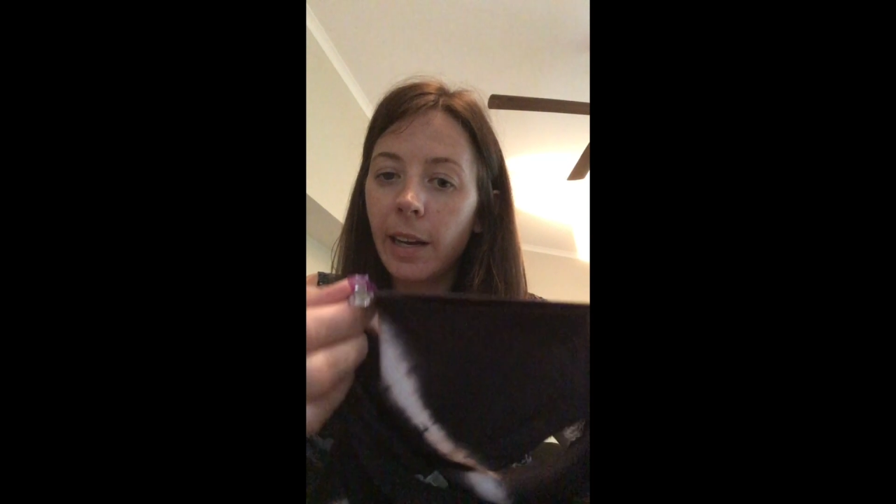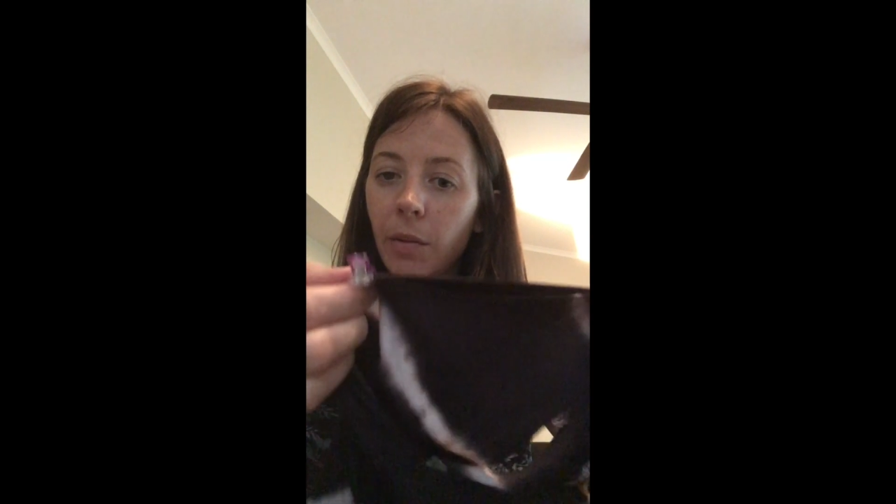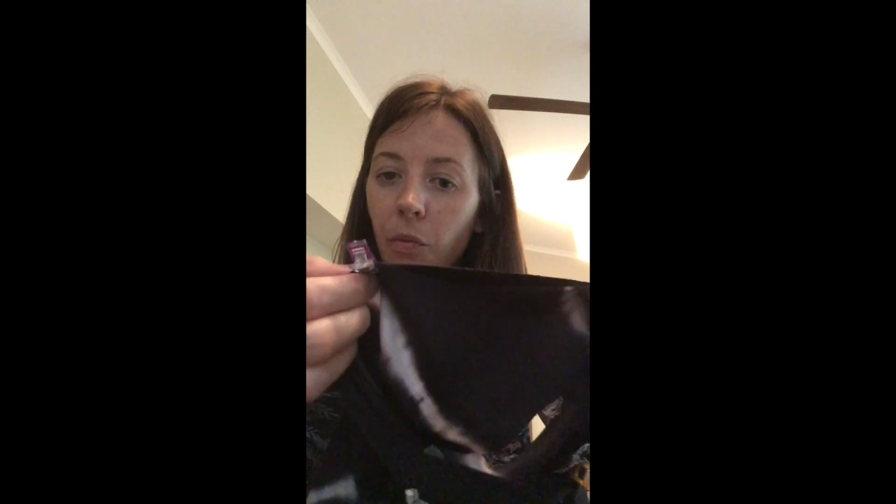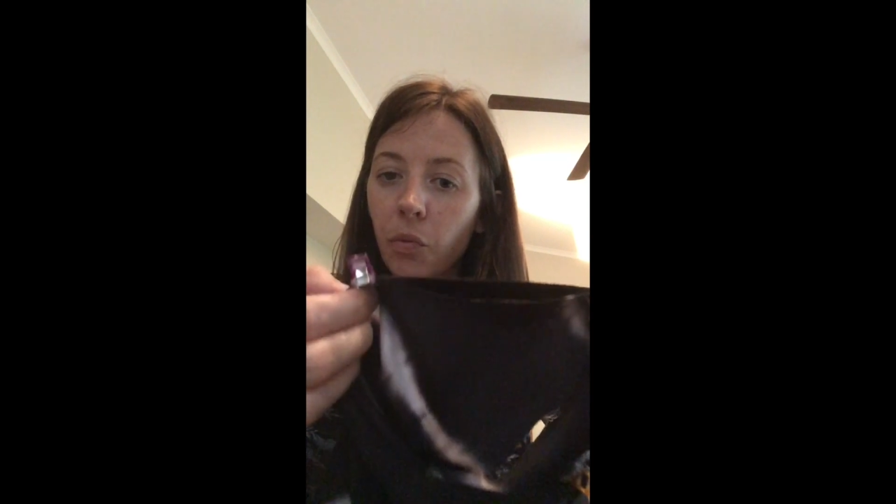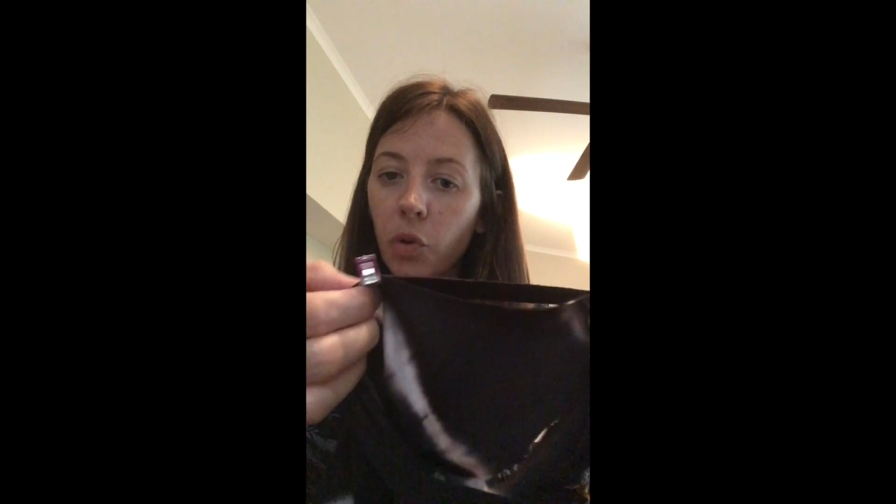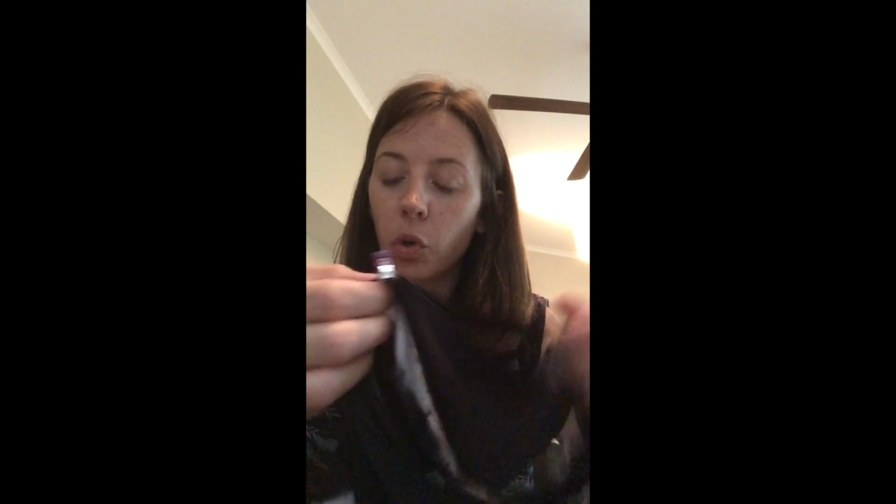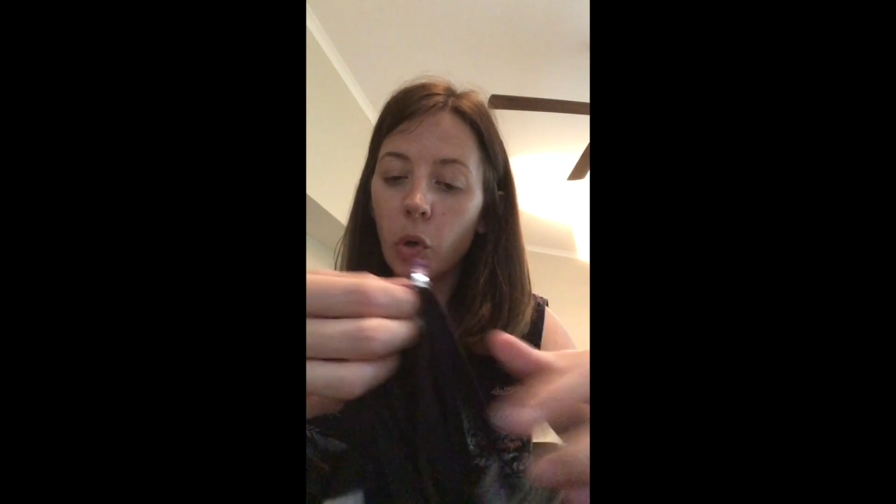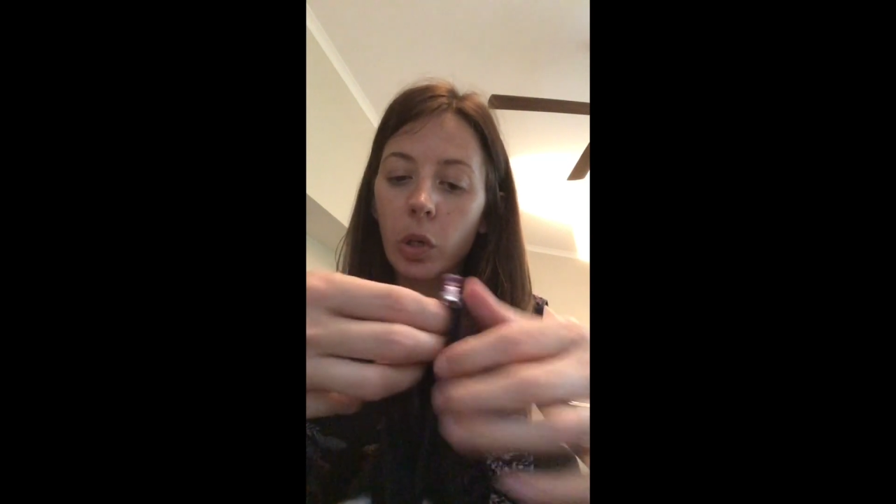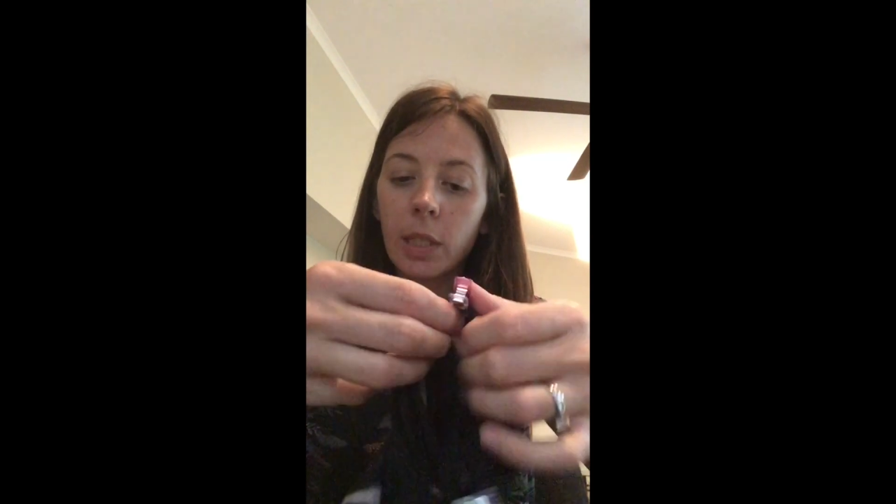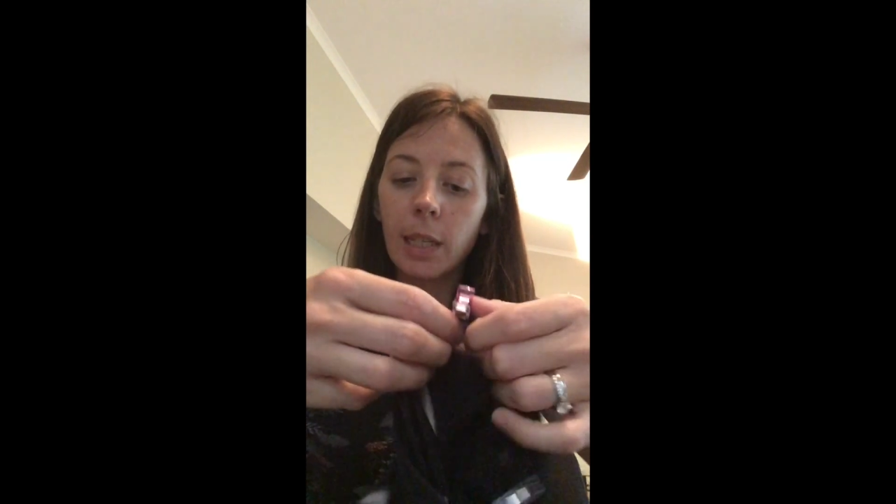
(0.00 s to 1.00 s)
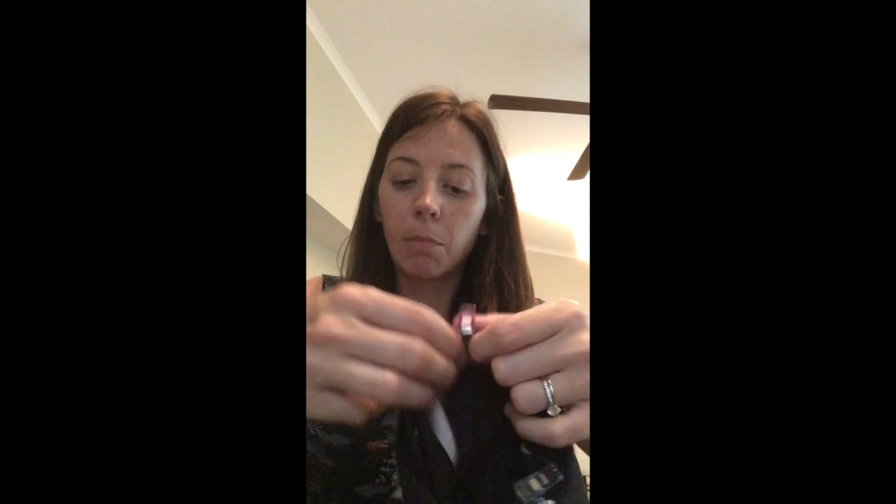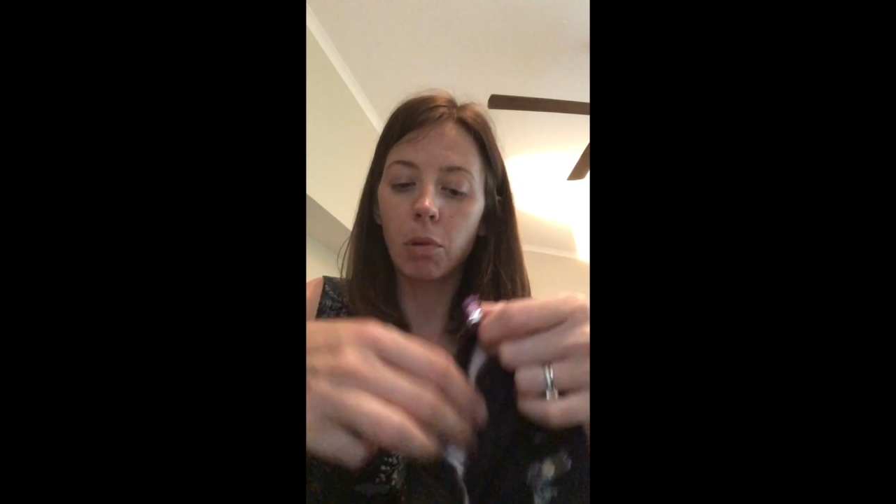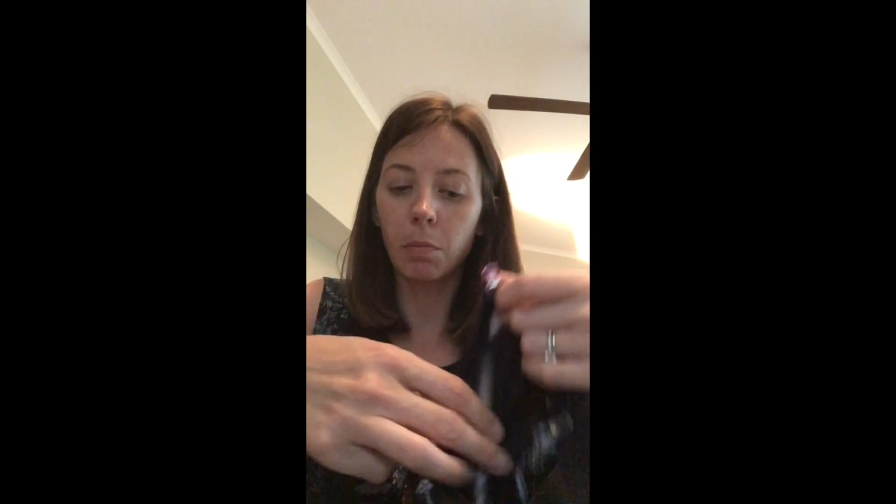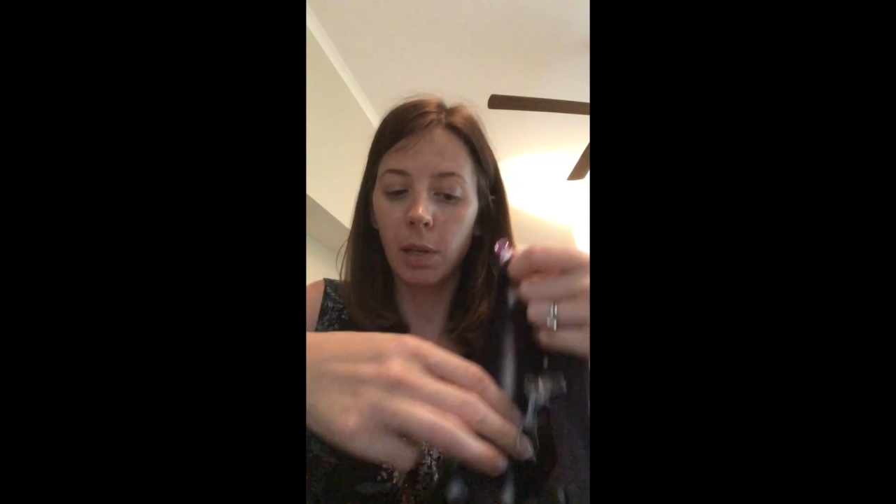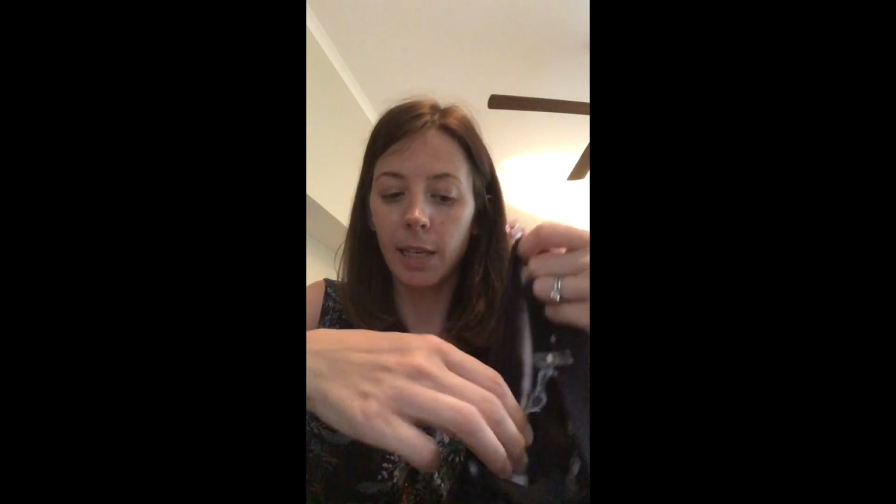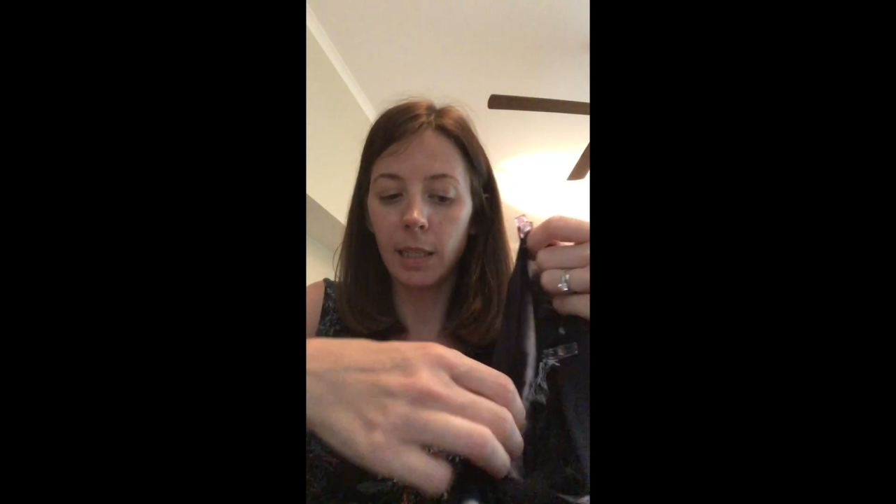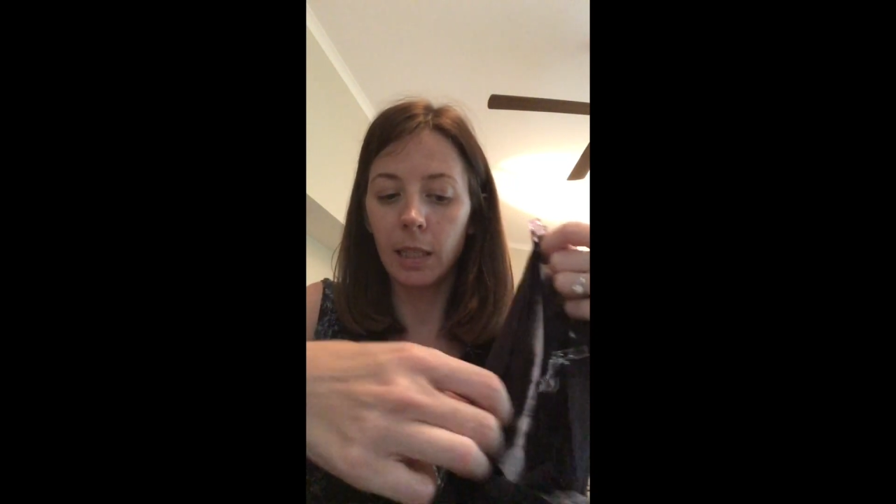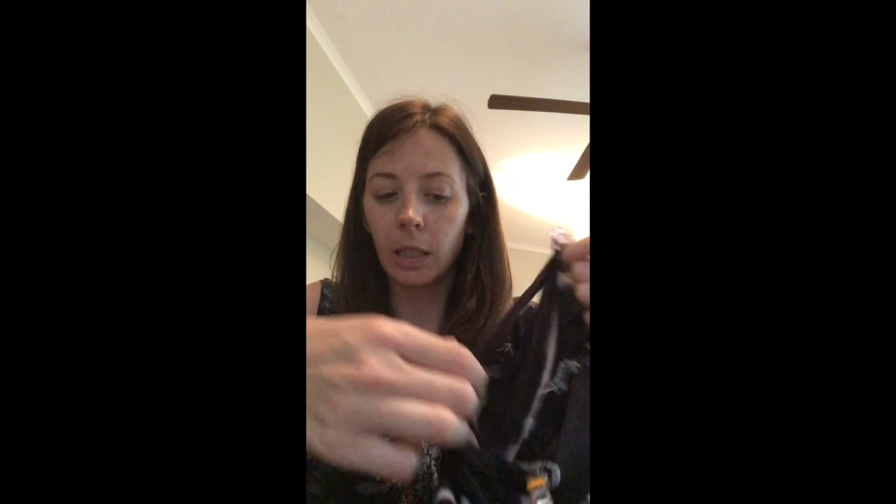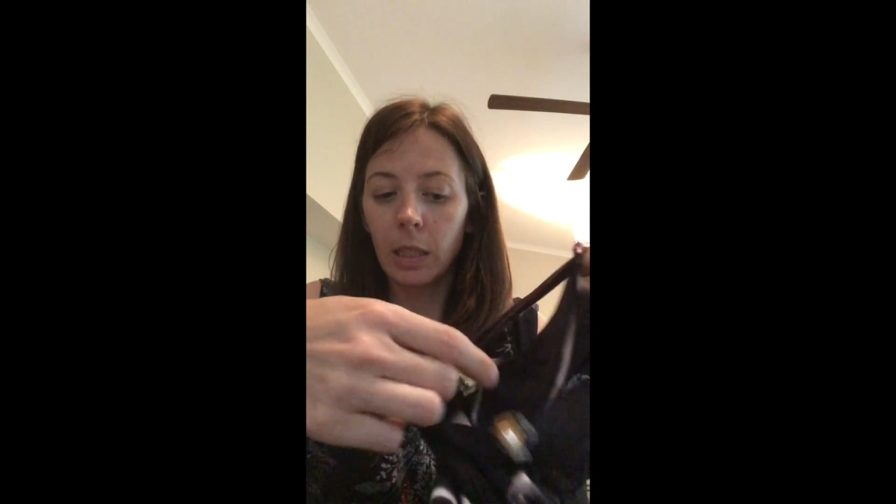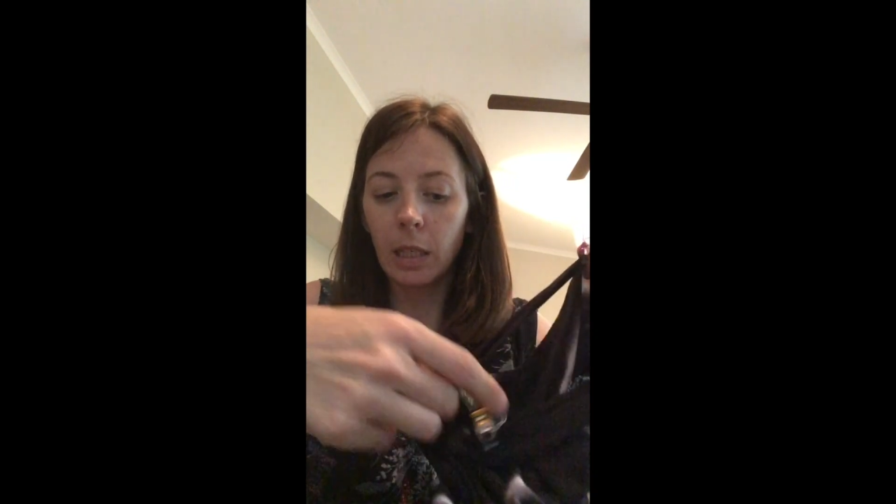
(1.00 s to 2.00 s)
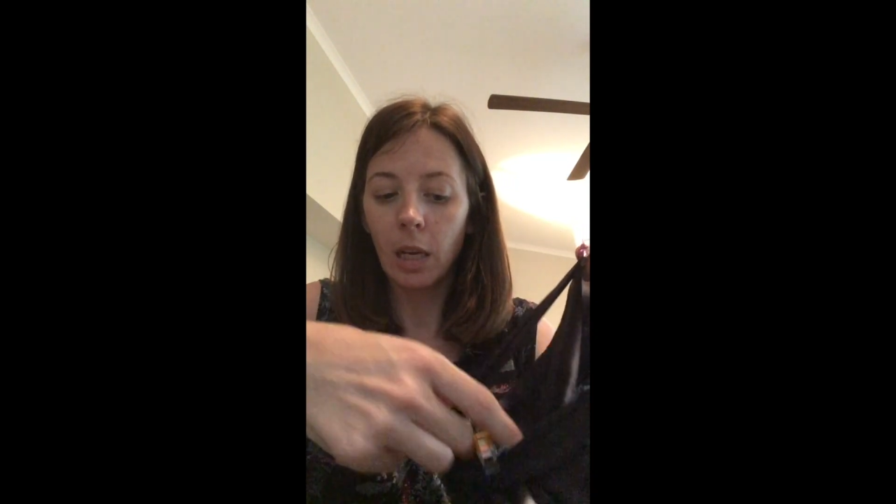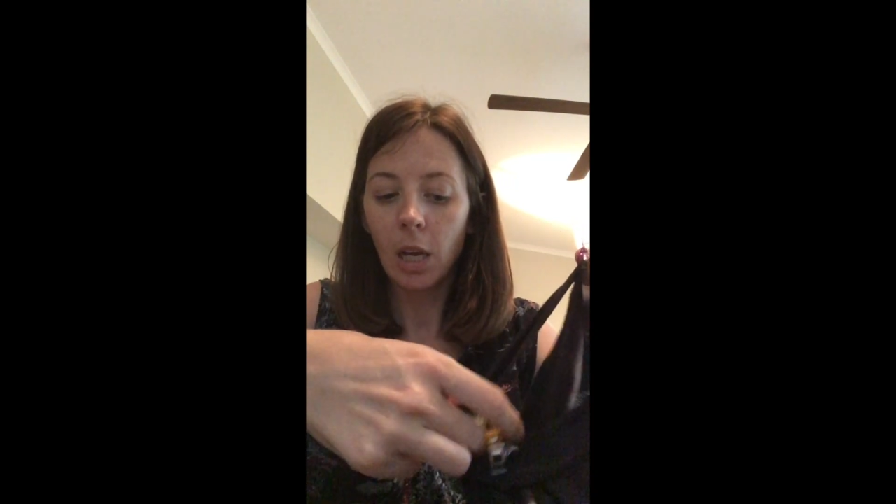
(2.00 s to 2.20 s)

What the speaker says: in 4 separate places.